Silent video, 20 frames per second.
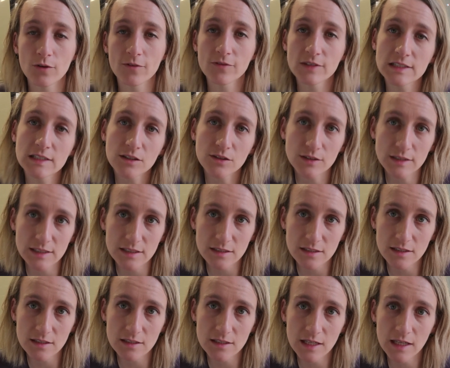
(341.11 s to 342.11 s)
physical
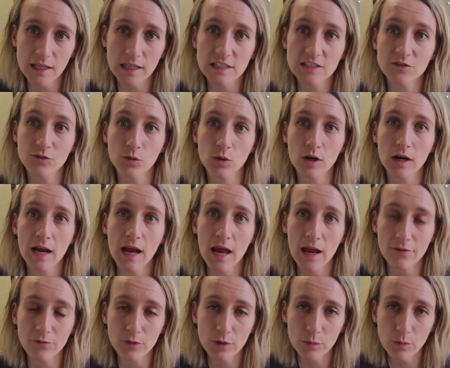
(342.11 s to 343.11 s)
distancing is for
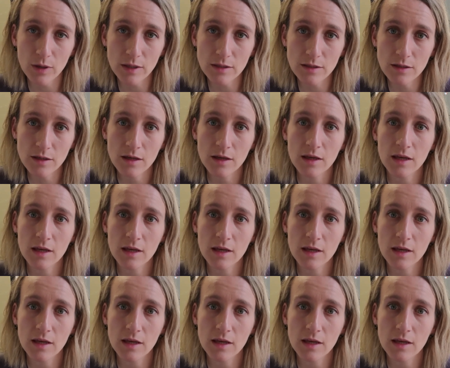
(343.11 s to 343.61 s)
everyone.